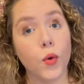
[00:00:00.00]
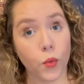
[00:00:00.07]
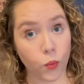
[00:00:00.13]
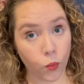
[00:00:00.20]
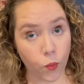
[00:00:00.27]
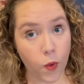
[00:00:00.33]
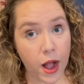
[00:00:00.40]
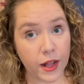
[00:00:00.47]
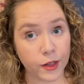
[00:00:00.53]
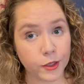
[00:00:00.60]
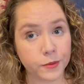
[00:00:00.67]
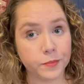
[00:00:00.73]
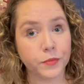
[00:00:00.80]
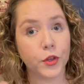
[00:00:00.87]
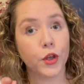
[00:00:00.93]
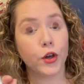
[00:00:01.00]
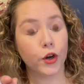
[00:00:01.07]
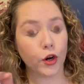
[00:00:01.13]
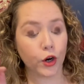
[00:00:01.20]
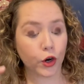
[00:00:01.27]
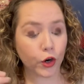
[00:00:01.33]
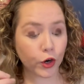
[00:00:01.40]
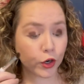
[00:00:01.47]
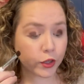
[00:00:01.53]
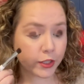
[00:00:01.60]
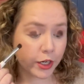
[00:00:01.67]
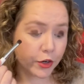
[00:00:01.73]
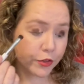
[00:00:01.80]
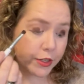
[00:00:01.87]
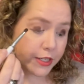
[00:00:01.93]
Well,
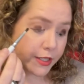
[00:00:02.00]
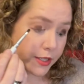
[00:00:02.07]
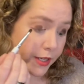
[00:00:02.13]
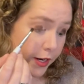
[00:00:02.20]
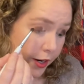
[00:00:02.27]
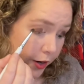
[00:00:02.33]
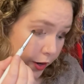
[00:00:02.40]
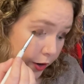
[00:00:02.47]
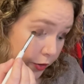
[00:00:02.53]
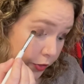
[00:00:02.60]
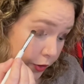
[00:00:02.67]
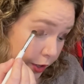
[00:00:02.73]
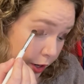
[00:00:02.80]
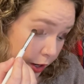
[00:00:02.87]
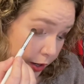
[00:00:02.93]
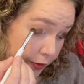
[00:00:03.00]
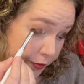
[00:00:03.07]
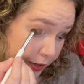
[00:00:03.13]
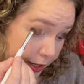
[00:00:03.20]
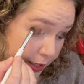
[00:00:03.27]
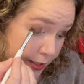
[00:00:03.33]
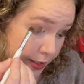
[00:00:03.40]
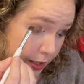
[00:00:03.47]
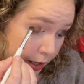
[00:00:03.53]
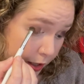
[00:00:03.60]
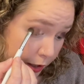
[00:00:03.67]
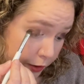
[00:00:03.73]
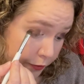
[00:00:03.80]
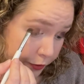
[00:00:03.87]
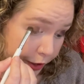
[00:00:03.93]
earlier this year, the Office
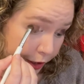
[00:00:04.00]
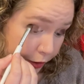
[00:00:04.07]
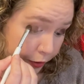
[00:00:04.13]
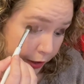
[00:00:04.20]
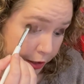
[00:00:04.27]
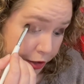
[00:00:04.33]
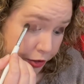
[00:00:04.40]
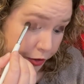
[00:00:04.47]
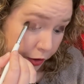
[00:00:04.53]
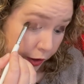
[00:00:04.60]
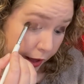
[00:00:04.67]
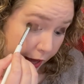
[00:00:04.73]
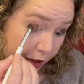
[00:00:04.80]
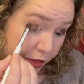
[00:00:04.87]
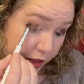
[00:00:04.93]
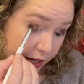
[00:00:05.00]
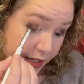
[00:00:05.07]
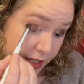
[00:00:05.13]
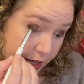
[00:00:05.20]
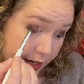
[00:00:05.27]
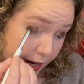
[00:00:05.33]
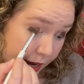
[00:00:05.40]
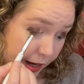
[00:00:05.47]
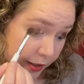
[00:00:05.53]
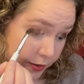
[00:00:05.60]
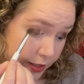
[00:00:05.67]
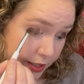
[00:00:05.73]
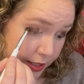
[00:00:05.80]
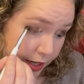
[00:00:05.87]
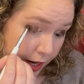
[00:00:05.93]
of Congressional Ethics
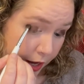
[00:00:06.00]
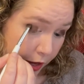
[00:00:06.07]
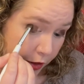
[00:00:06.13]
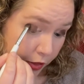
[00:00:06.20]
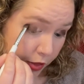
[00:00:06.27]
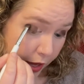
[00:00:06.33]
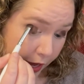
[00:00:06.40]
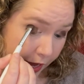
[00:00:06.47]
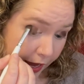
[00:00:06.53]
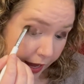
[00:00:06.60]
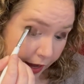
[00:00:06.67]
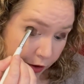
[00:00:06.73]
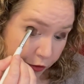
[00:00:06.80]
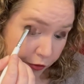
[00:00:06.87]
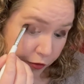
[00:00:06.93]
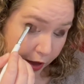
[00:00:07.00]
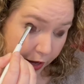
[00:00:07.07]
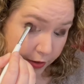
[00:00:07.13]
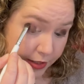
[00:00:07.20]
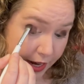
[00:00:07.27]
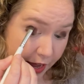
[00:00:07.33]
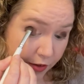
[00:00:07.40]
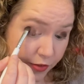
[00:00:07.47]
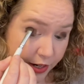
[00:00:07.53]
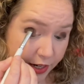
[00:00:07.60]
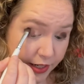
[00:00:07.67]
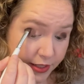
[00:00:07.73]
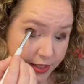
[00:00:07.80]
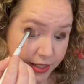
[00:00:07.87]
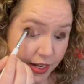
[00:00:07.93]
announced they found
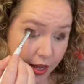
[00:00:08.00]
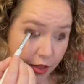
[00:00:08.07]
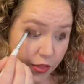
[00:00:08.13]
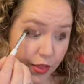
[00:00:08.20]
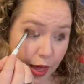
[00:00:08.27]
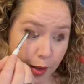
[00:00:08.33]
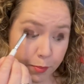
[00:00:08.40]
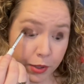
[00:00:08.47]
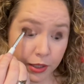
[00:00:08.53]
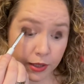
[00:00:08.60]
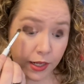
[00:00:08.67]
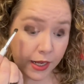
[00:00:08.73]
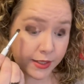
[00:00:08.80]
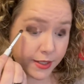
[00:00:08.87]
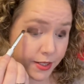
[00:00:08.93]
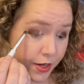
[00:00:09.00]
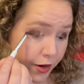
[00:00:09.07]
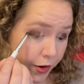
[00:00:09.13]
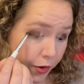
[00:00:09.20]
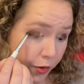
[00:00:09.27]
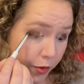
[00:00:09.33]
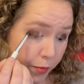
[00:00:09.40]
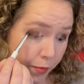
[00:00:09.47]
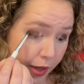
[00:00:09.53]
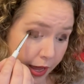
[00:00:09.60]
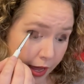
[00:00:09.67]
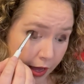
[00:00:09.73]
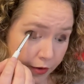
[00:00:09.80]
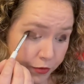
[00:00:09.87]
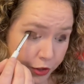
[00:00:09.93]
evidence that Palazzo may
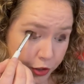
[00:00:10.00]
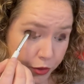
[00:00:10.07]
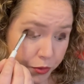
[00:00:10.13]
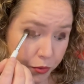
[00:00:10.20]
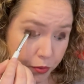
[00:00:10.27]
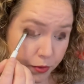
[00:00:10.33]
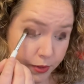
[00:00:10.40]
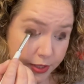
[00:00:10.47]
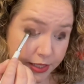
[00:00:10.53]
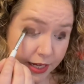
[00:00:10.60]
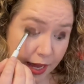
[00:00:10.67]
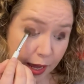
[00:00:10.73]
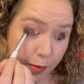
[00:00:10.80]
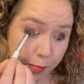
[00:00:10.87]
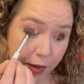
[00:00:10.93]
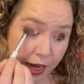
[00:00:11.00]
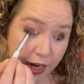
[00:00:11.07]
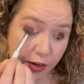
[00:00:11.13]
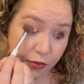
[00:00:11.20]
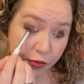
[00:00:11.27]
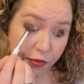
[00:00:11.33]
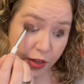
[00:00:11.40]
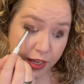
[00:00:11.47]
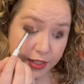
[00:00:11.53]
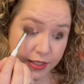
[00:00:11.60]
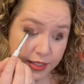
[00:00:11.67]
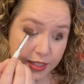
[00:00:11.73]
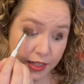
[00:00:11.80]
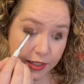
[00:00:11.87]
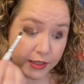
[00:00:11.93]
have used campaign funds
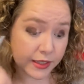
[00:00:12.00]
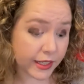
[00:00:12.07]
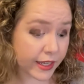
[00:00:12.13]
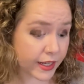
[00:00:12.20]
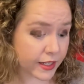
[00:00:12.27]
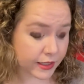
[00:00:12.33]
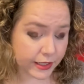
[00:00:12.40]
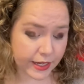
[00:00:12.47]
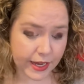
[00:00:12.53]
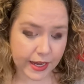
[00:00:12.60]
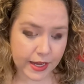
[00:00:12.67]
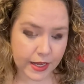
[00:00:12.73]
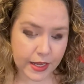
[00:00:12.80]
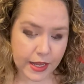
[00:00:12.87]
illegally,